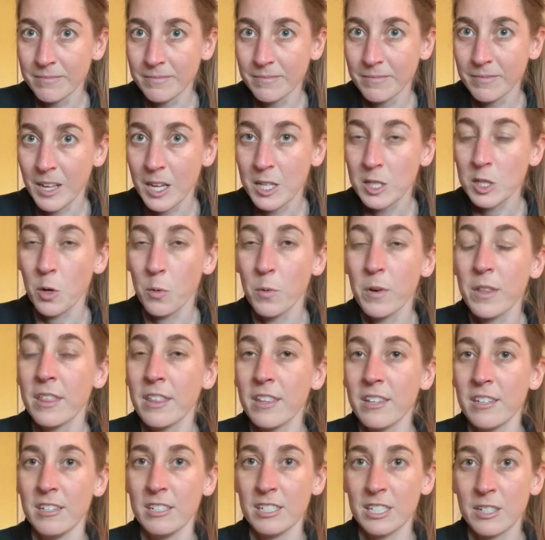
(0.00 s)
So with the
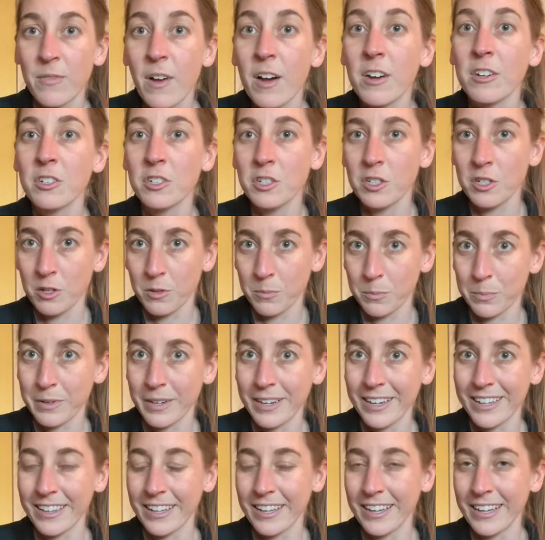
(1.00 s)
dysfunctional
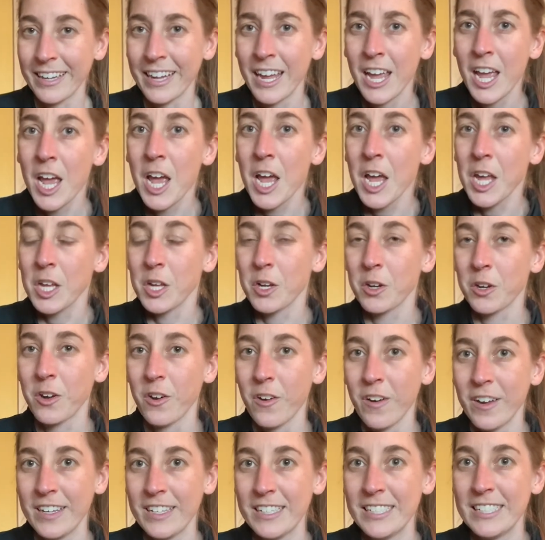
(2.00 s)
breathing, you're going
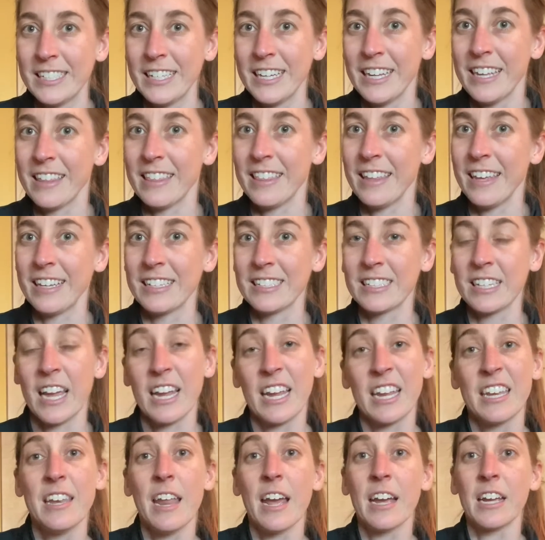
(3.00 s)
to see things like
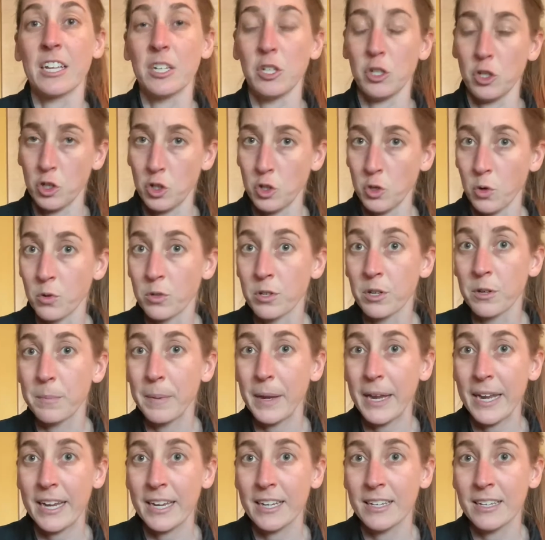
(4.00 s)
neck and shoulder
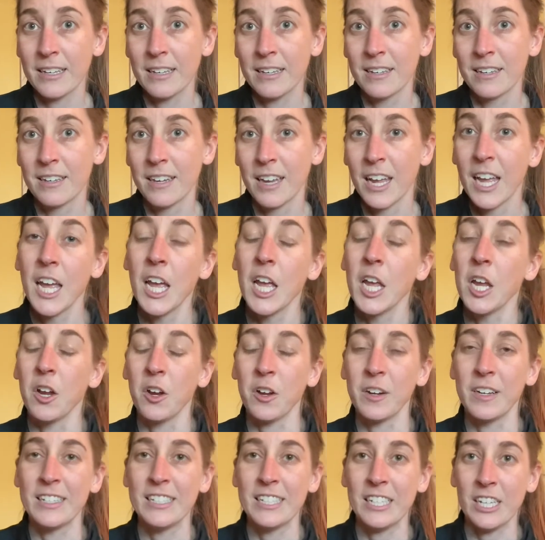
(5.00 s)
pain. You're going
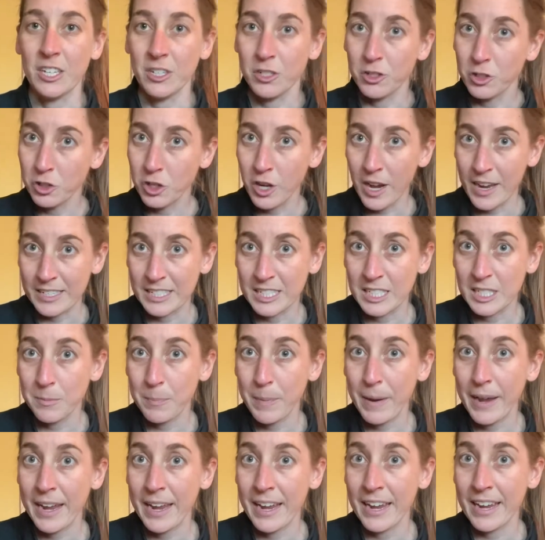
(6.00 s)
to see chest
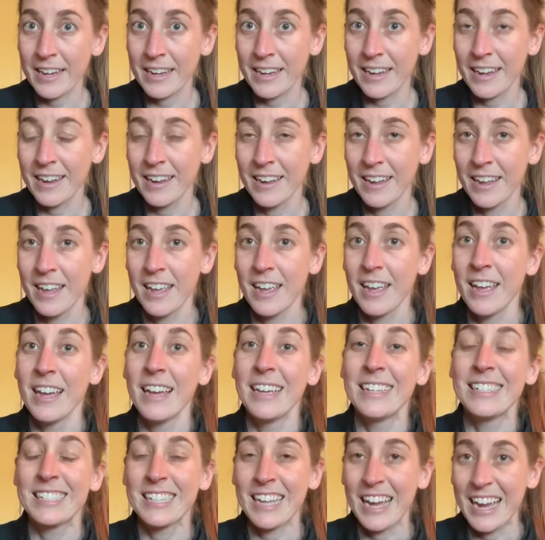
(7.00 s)
pain,
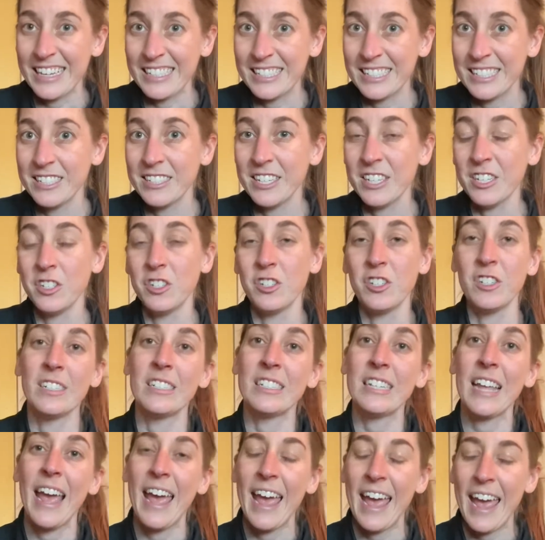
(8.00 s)
side stitches,
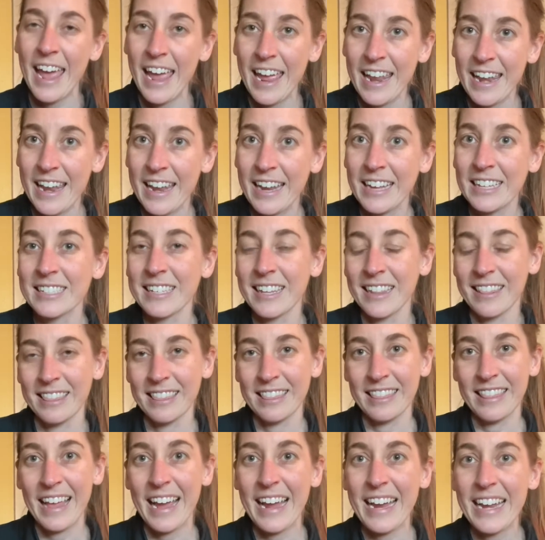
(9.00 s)
headaches,
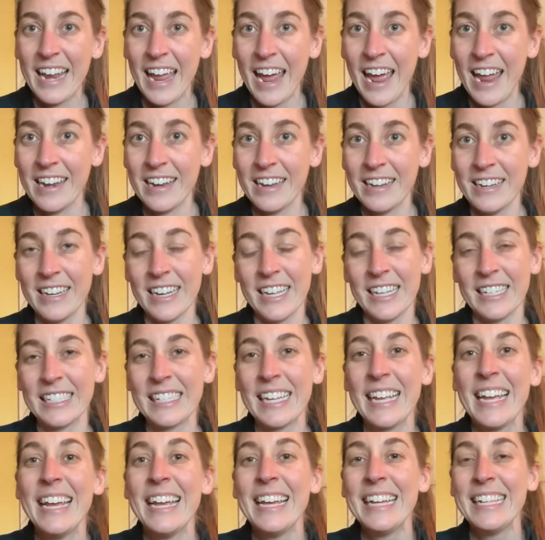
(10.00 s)
lightheadedness,
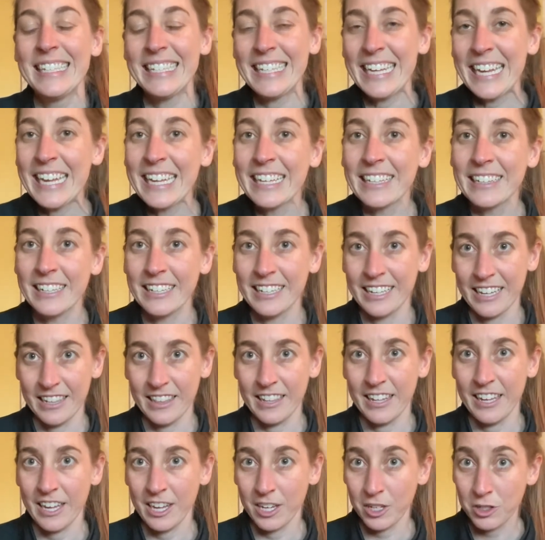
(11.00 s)
tingling in
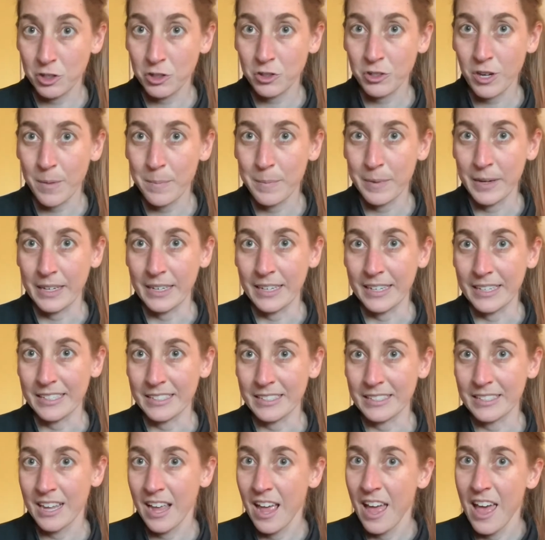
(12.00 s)
the extremities.
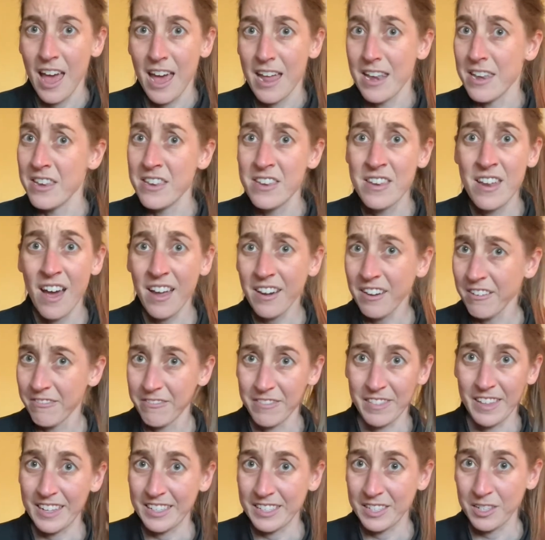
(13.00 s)
None of
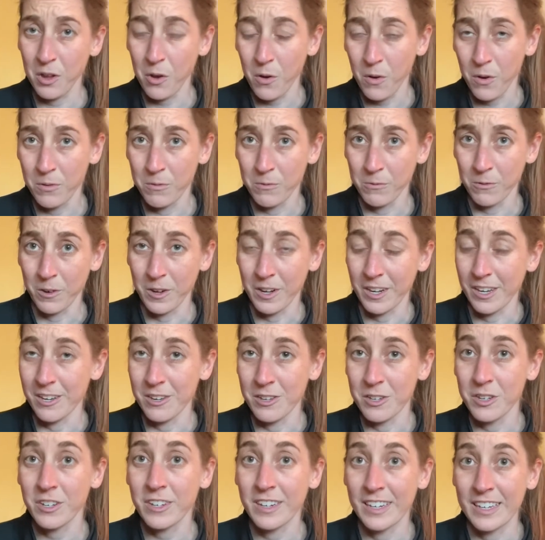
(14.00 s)
this good for an
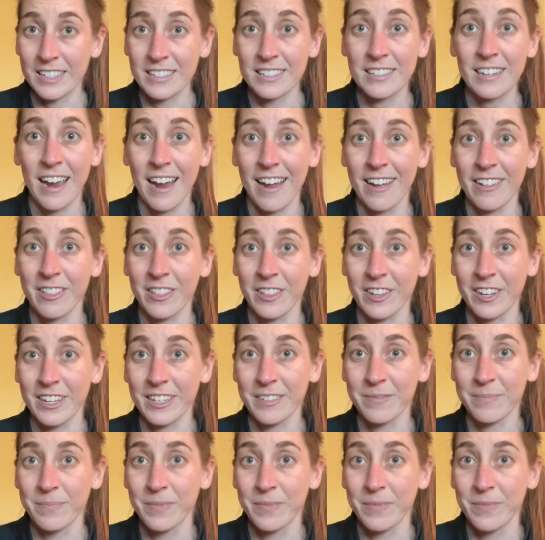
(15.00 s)
endurance athlete.